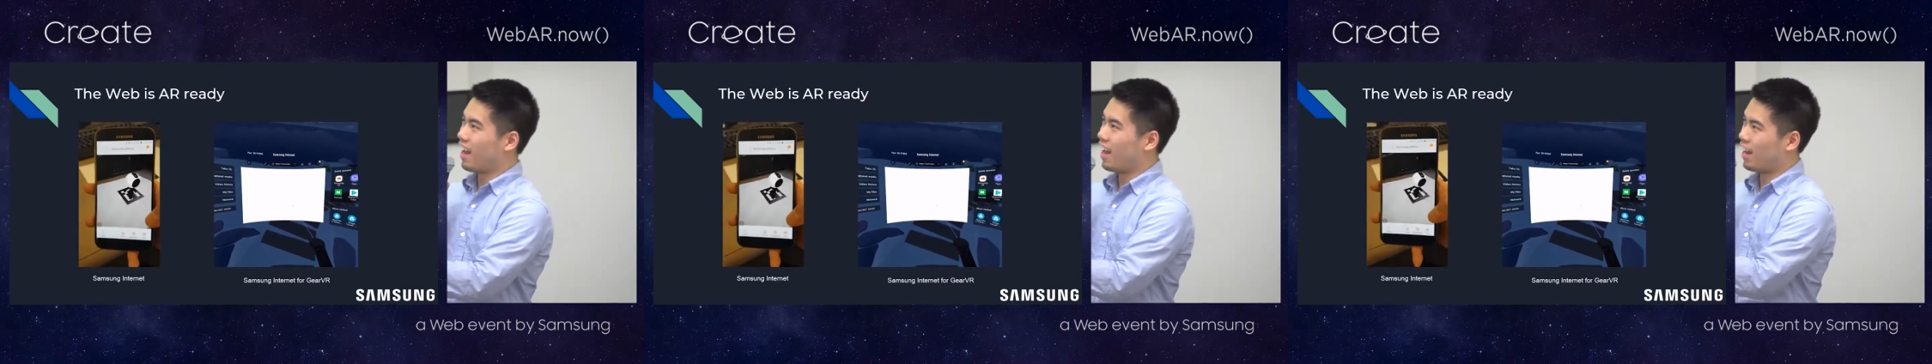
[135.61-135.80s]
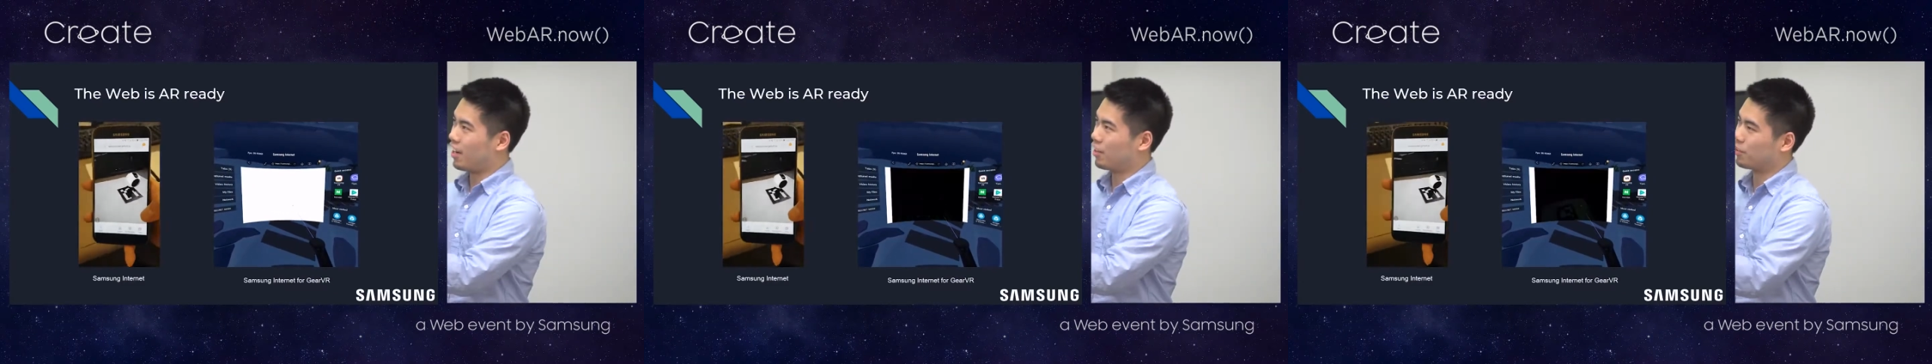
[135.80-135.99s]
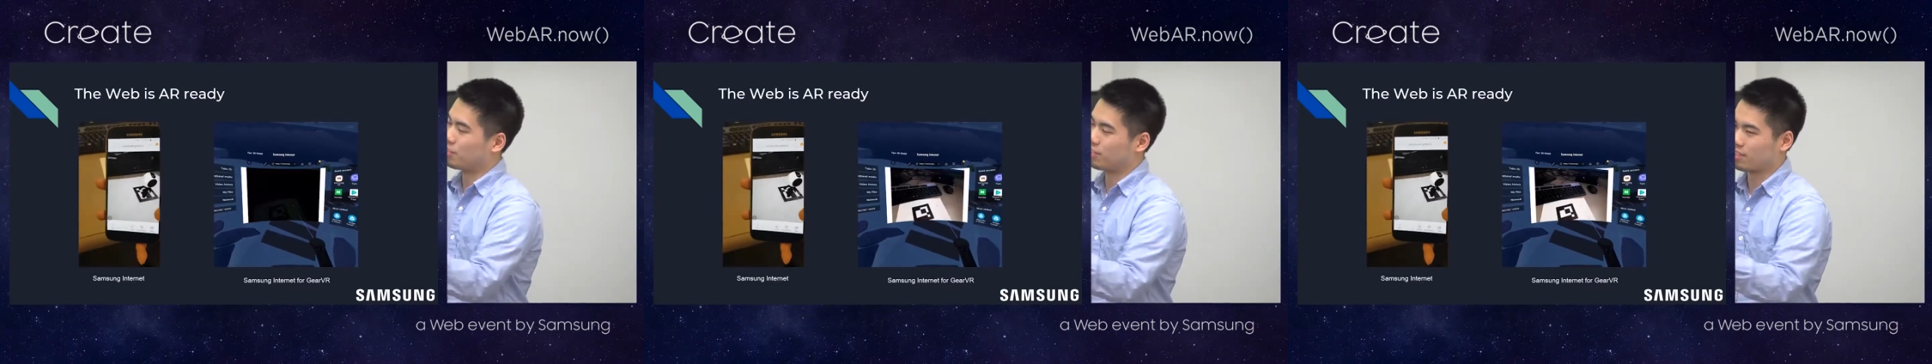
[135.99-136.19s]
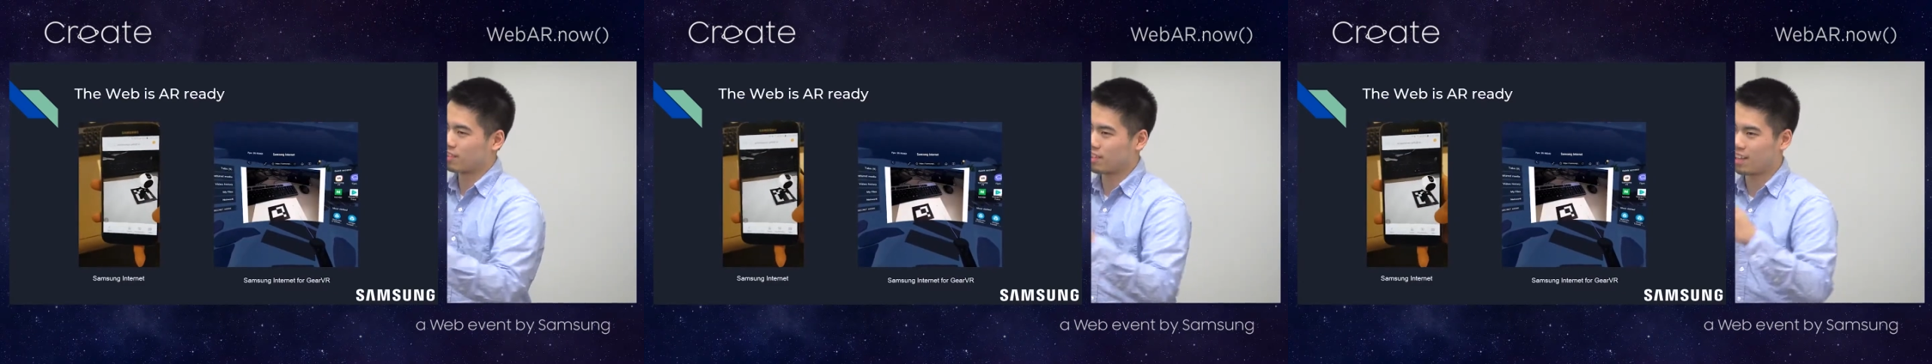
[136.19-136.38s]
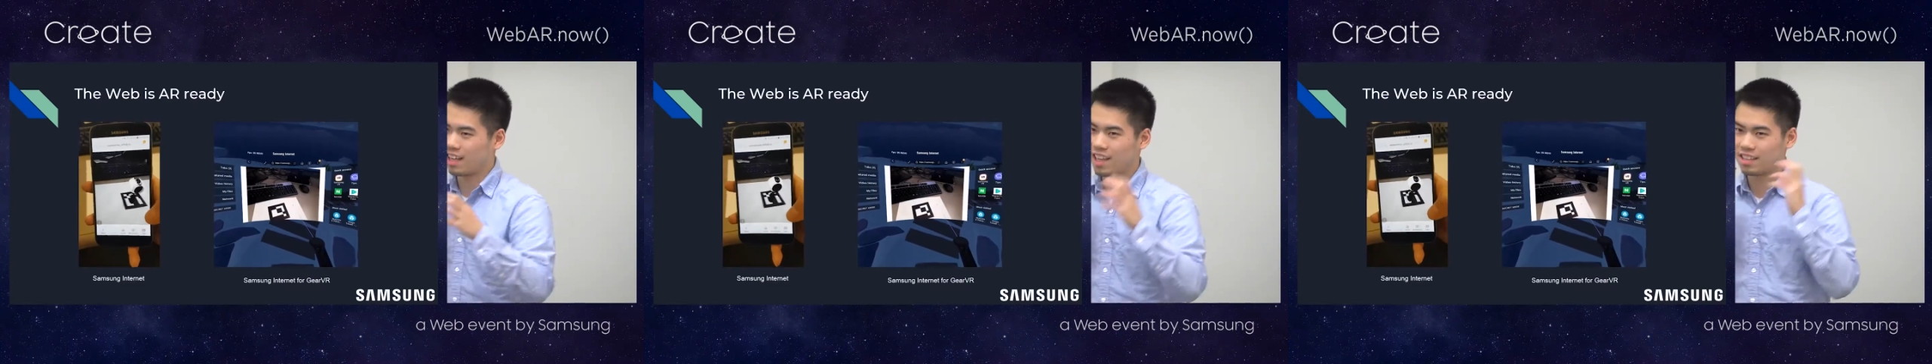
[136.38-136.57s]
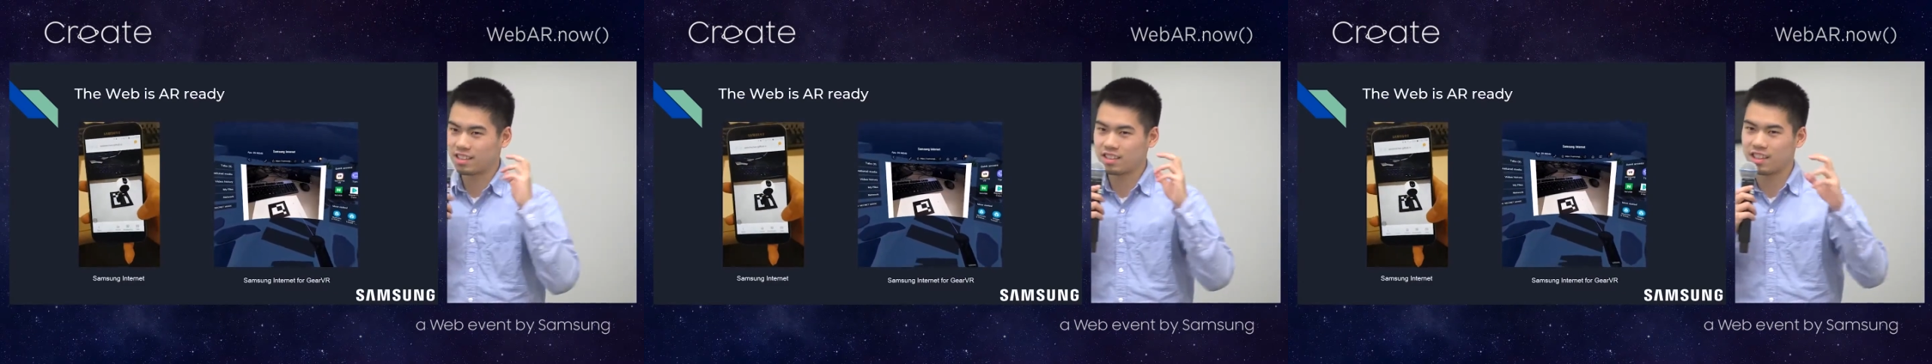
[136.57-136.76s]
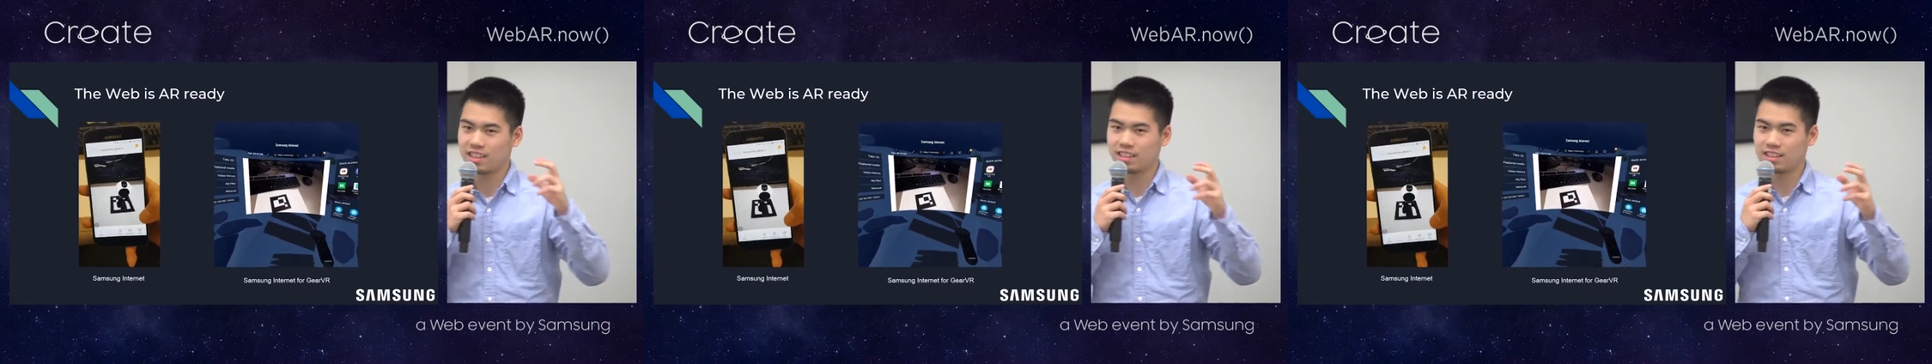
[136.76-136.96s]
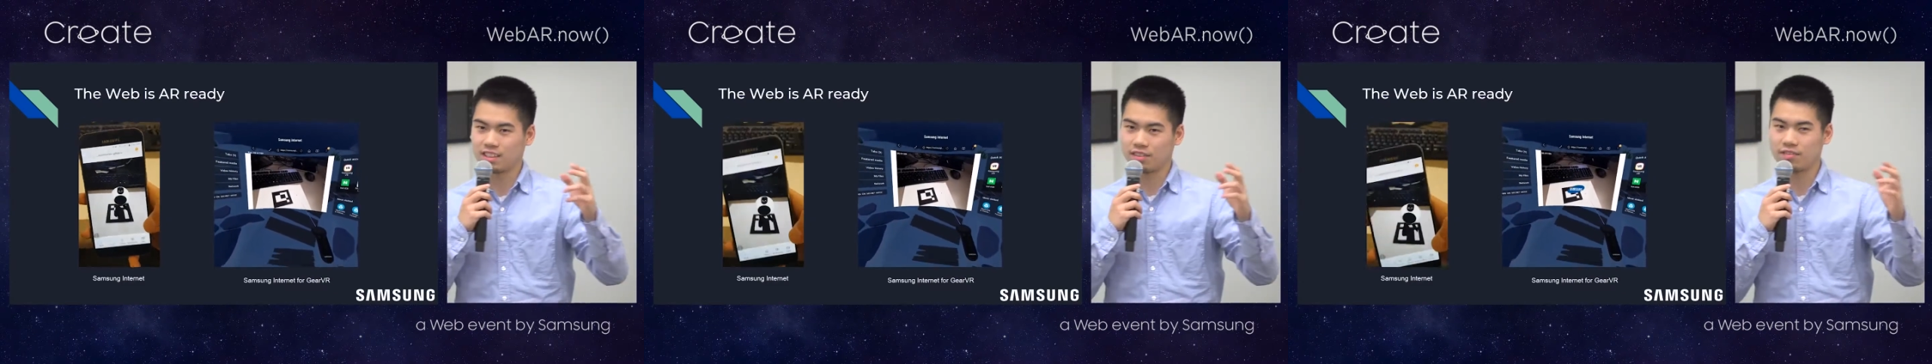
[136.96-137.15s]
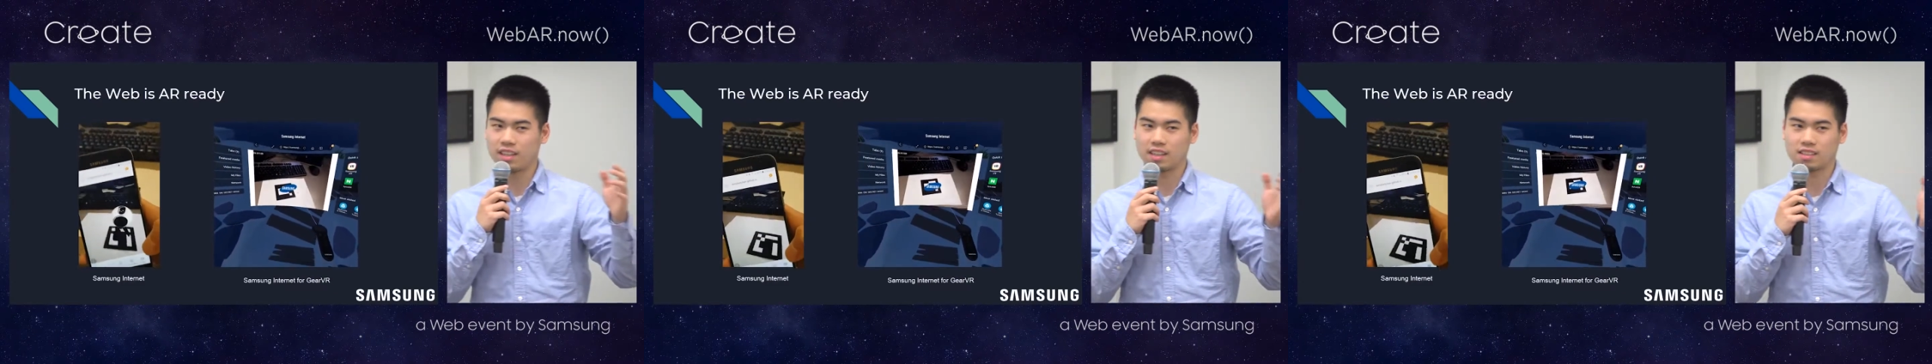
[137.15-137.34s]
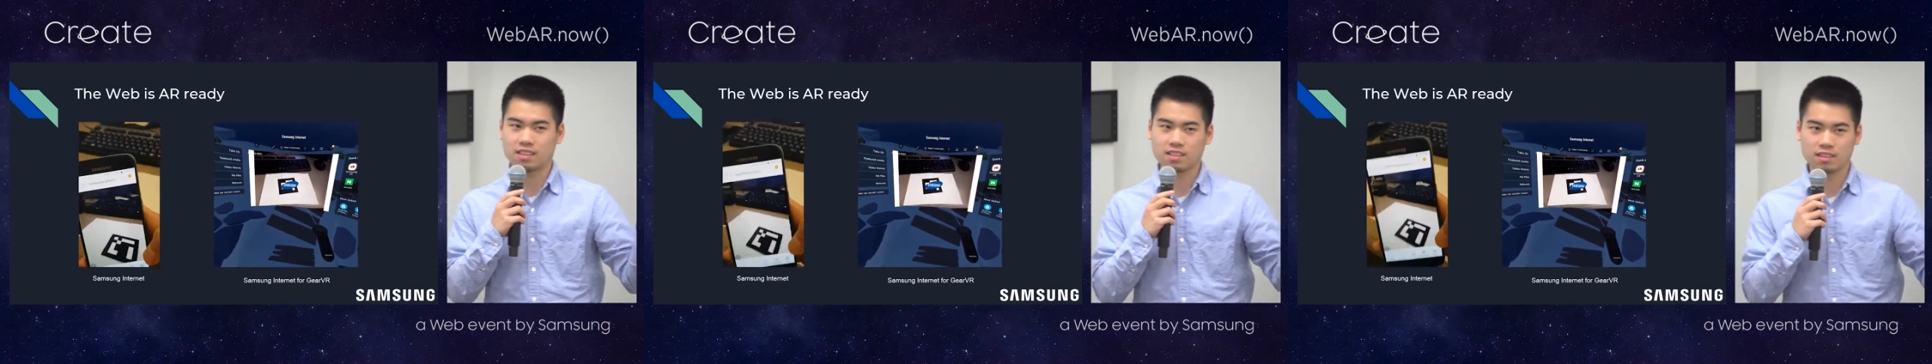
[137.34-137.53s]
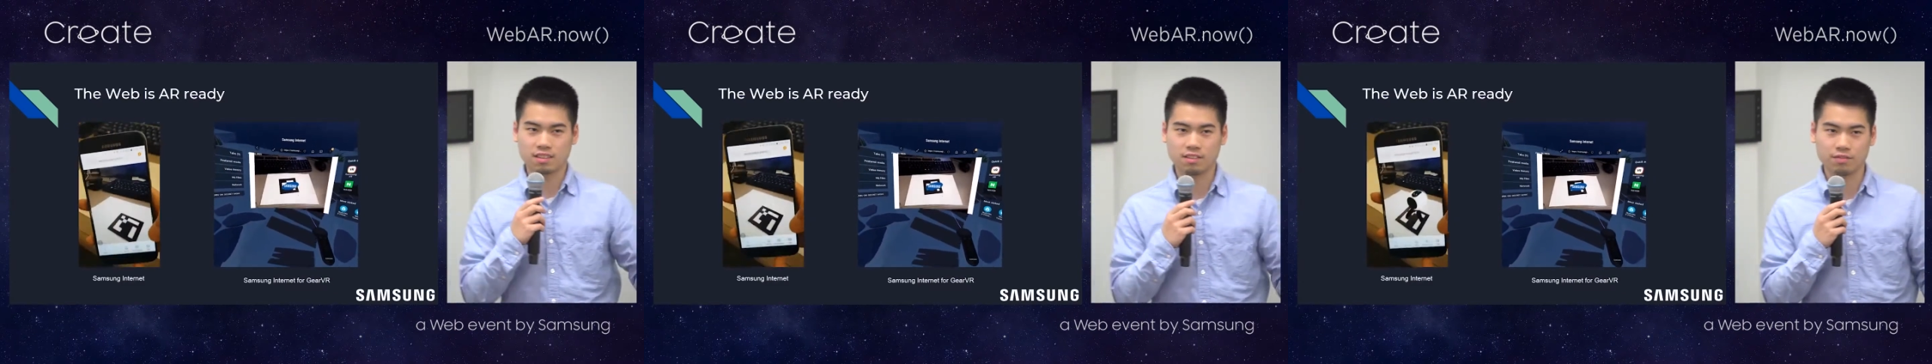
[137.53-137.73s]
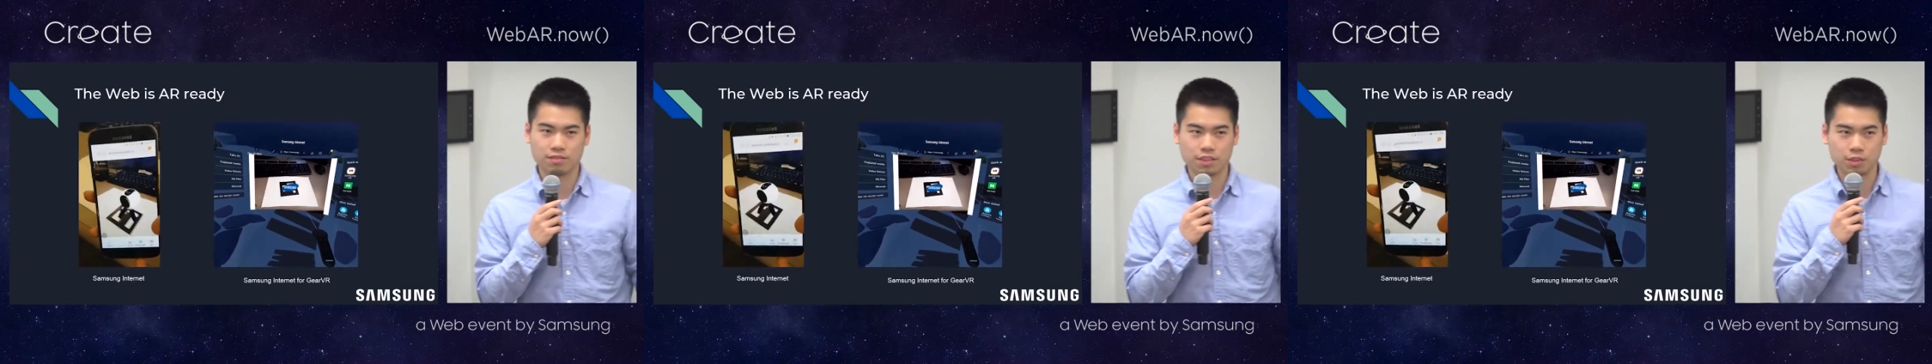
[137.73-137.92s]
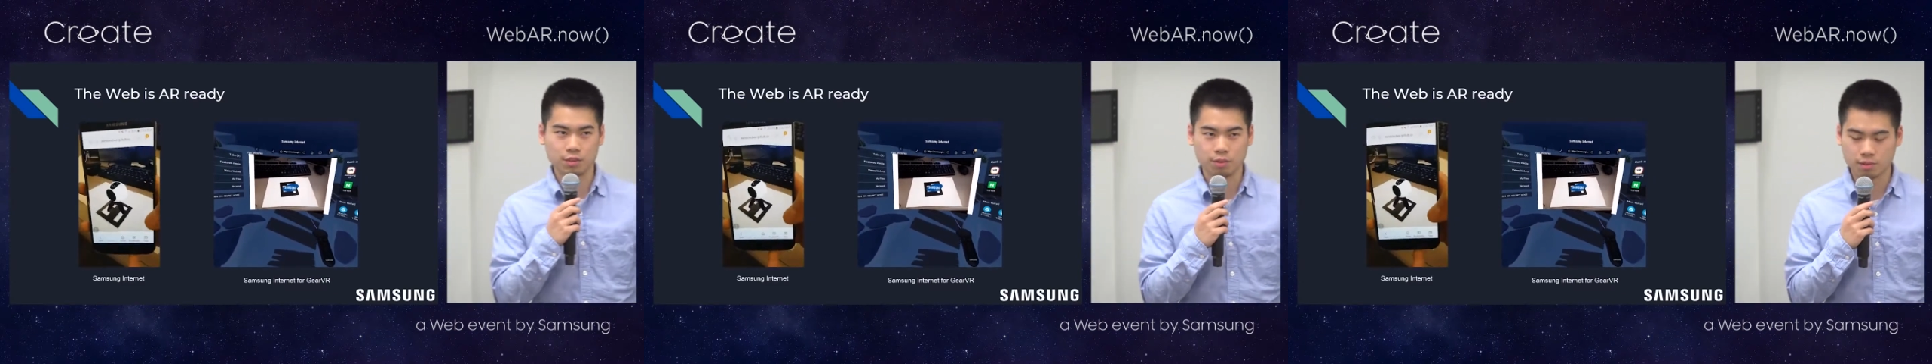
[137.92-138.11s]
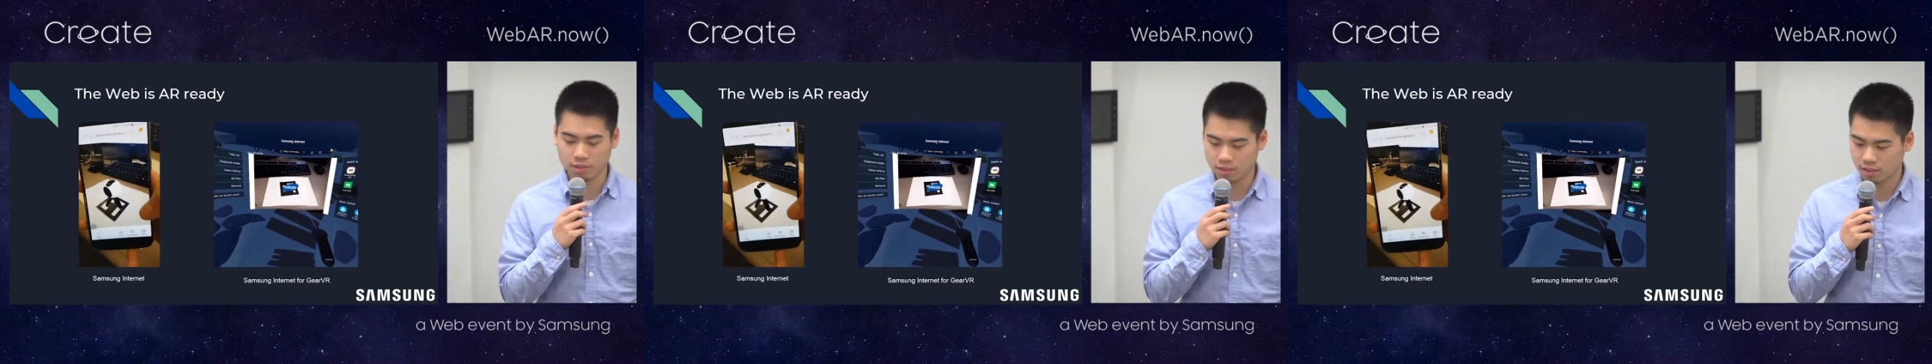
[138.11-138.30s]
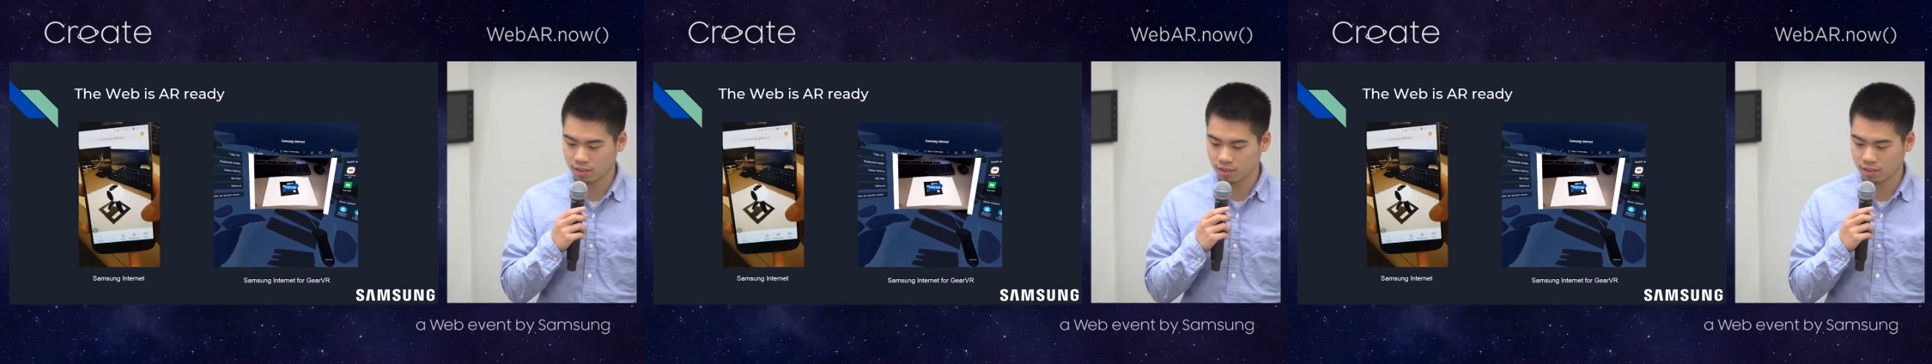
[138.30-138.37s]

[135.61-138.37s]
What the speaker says: how a headset affects the view.